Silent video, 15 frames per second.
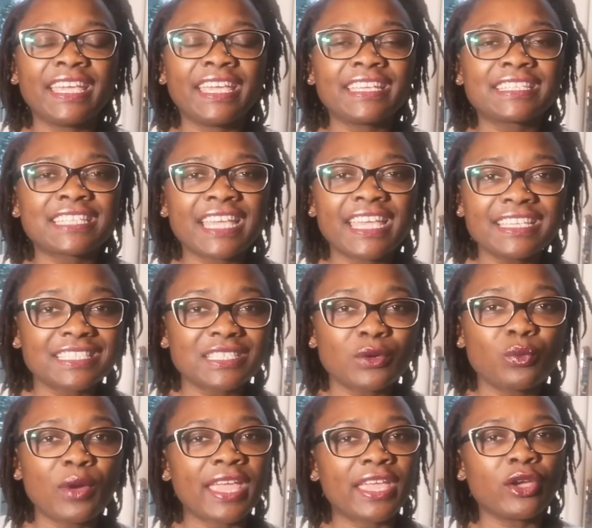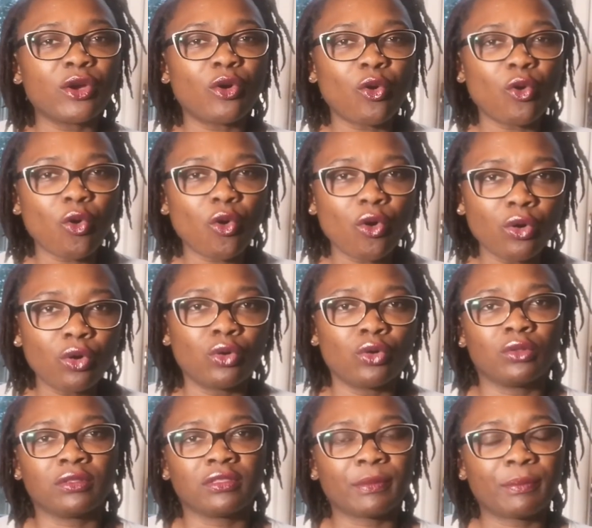It takes away
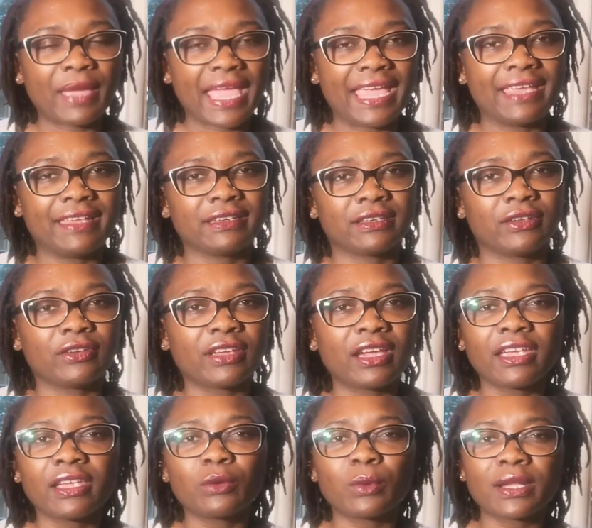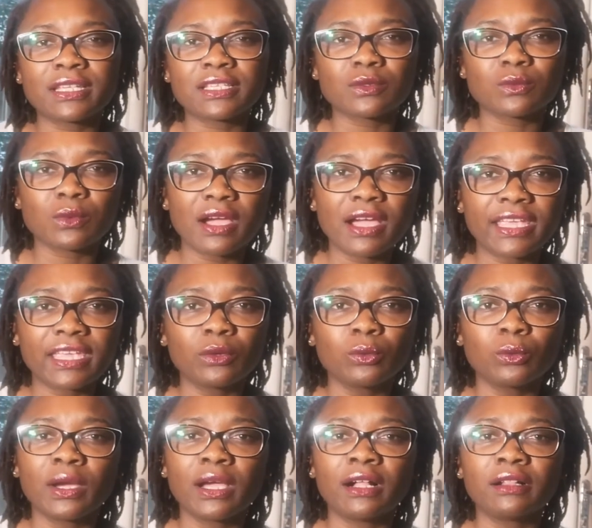all the pain, okay? When it's
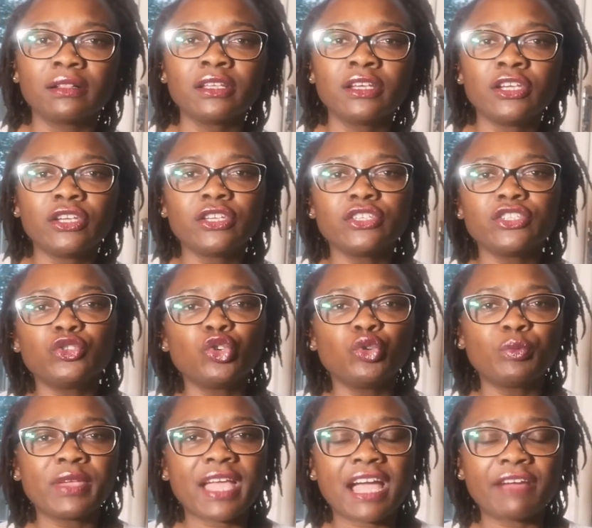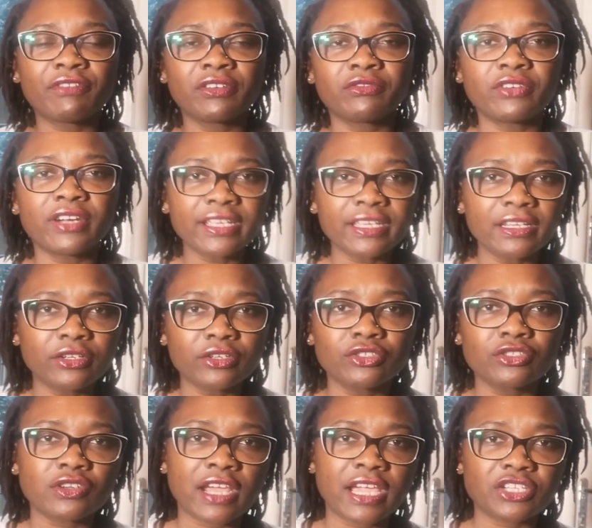working well, you'll be having regular
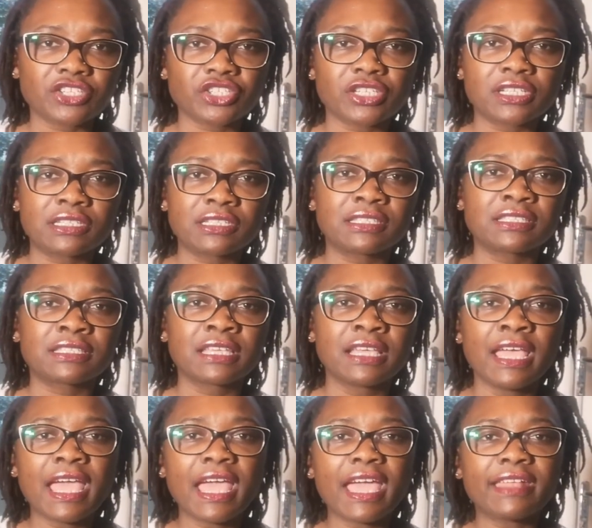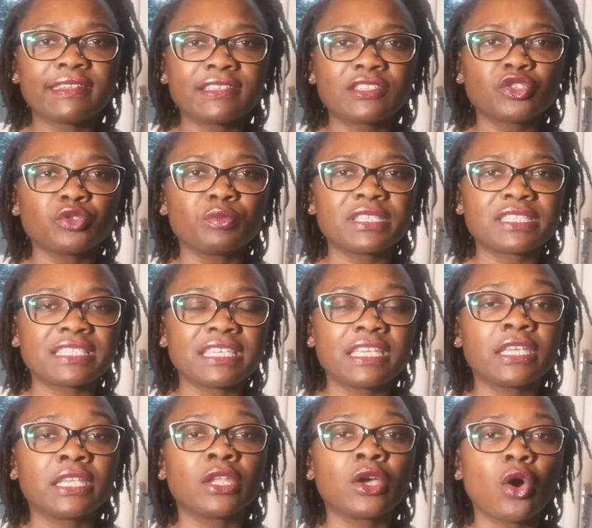contractions, and this will be
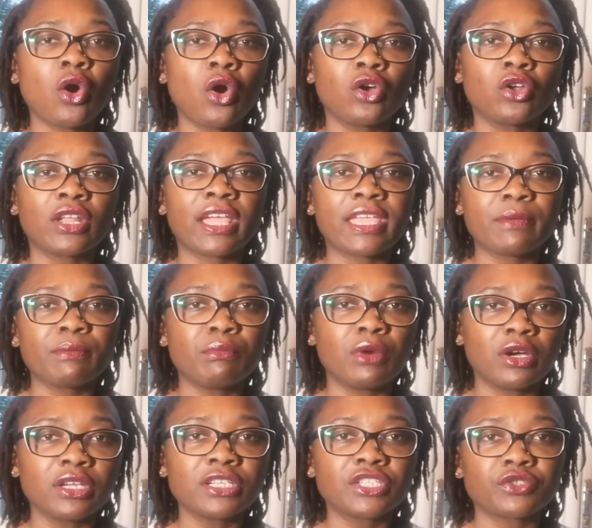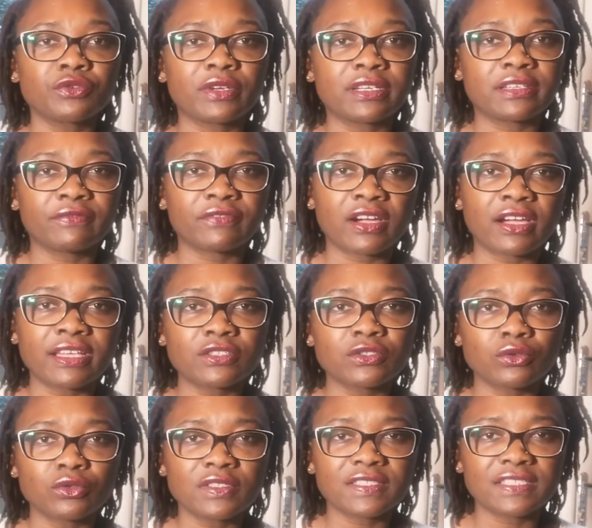seen on a monitoring device
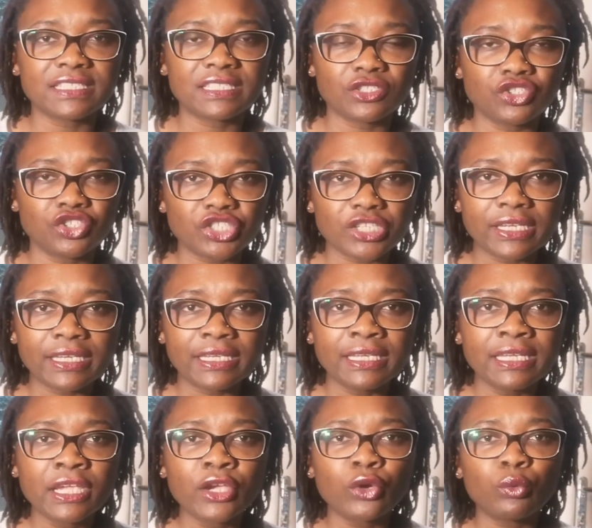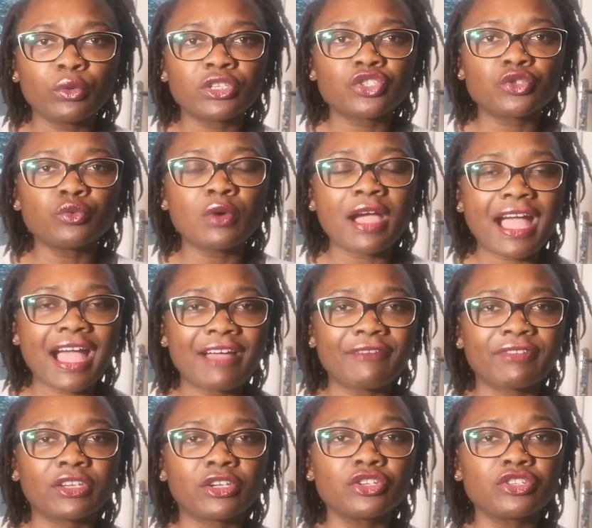called a CTG, which you
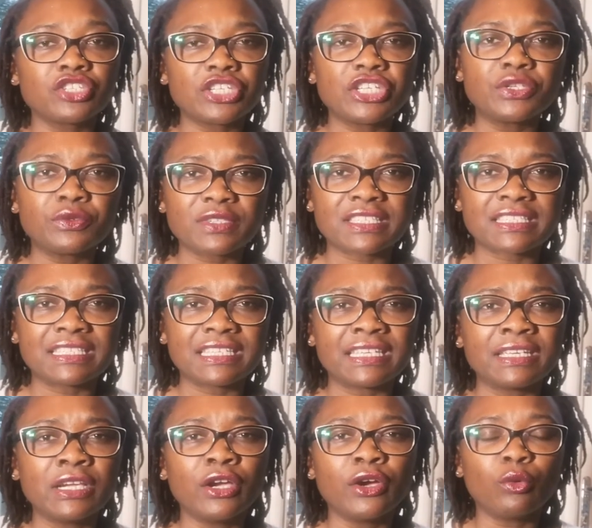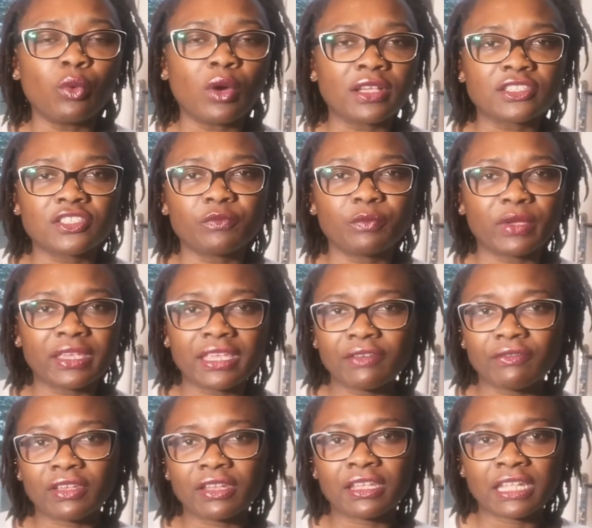have it continuously once you've been
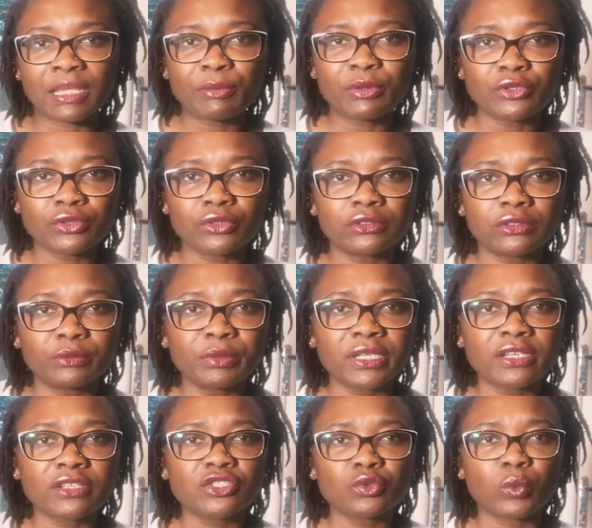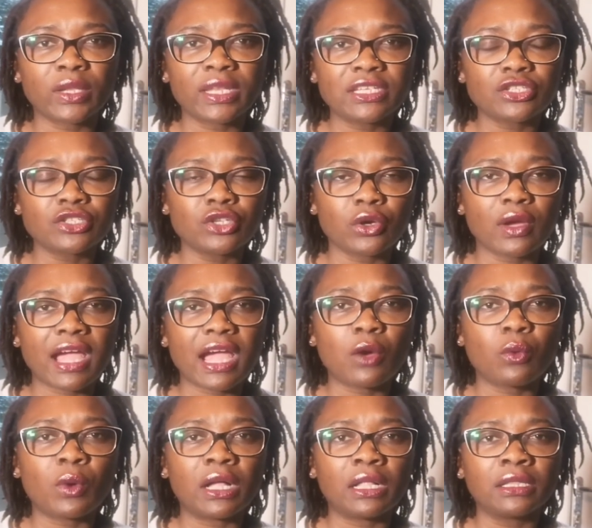given an epidural, because we need to know
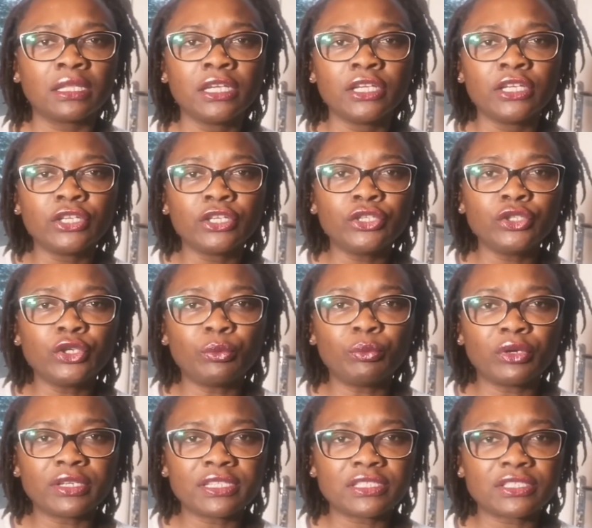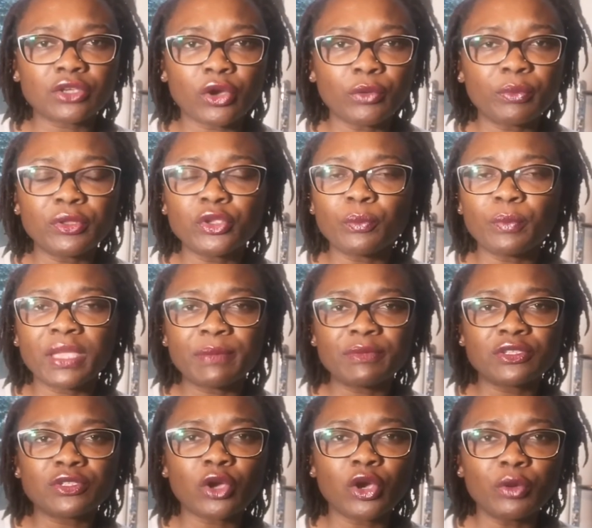how well your body's coping, your
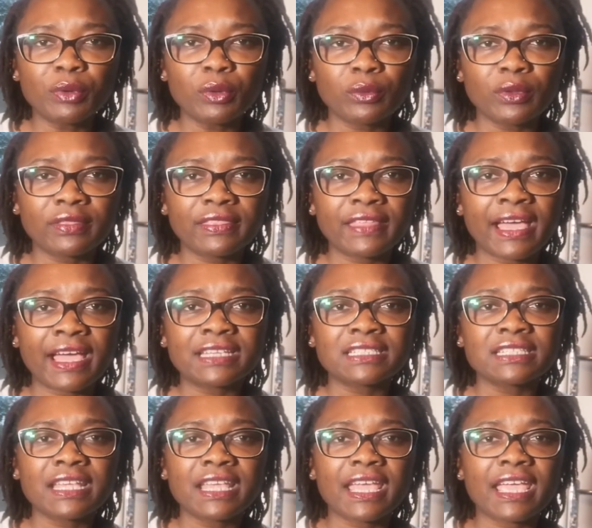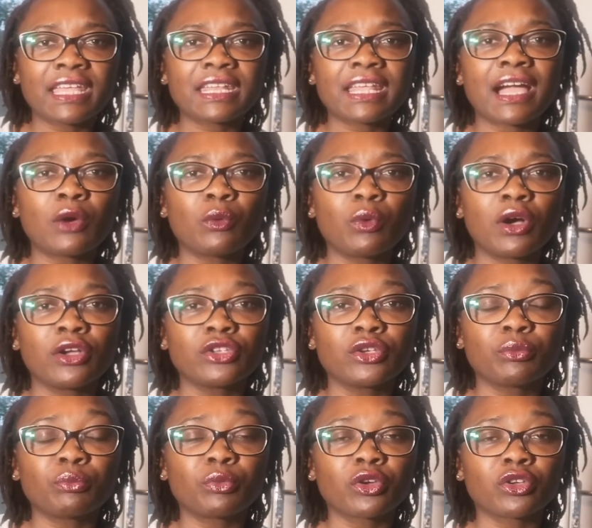baby's coping with that, and how well
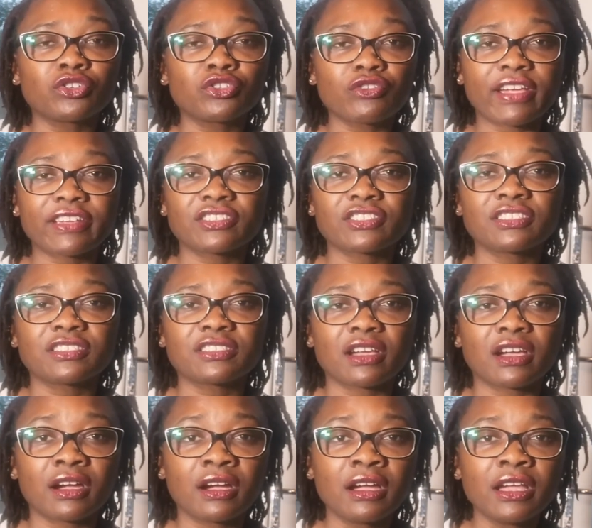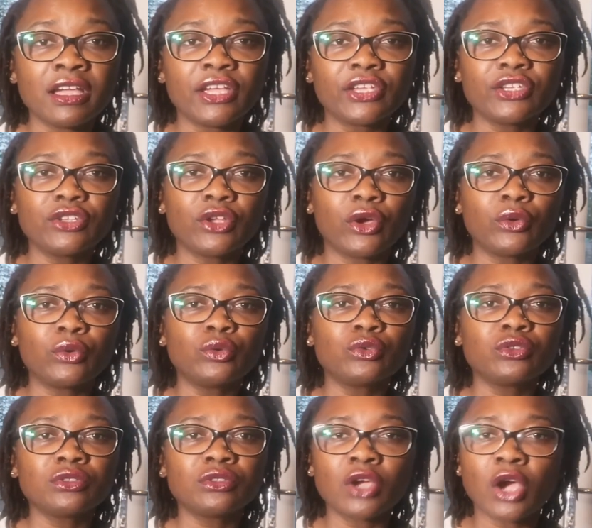your contractions are,
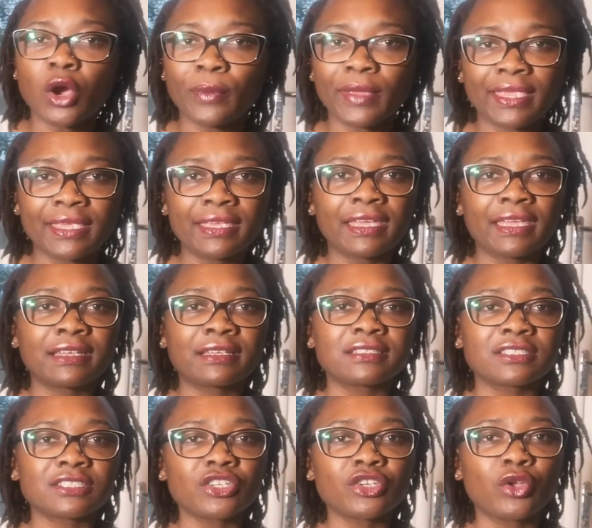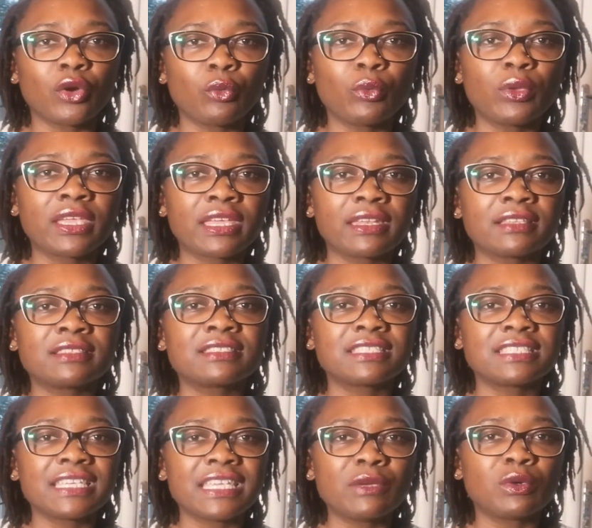going, and, we can
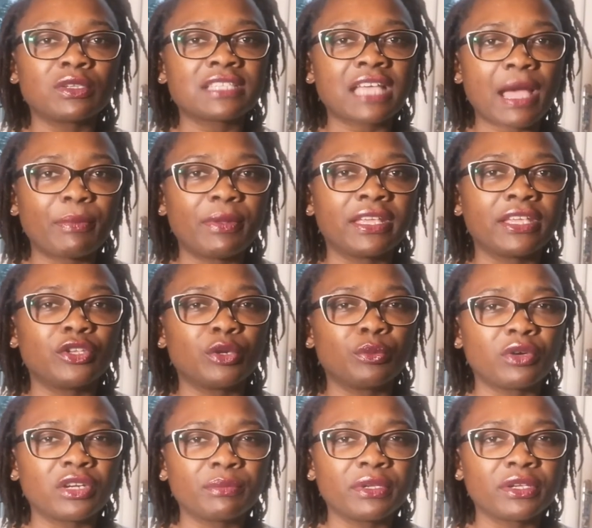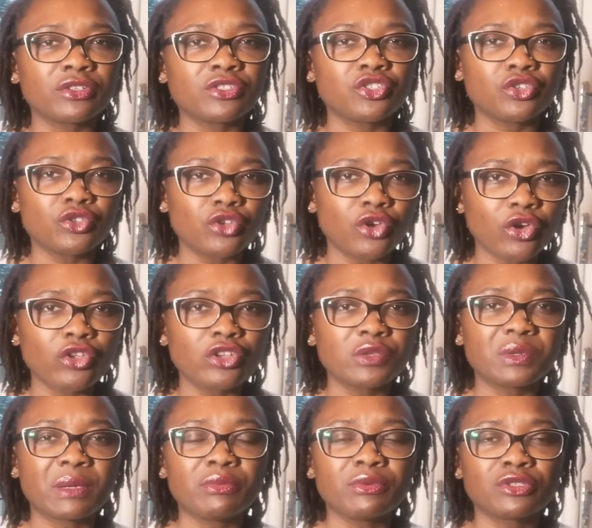see what's happening in your body, because you're not going to
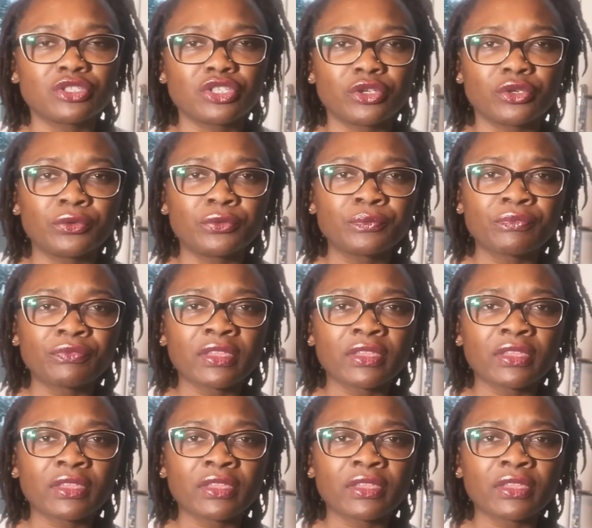be able to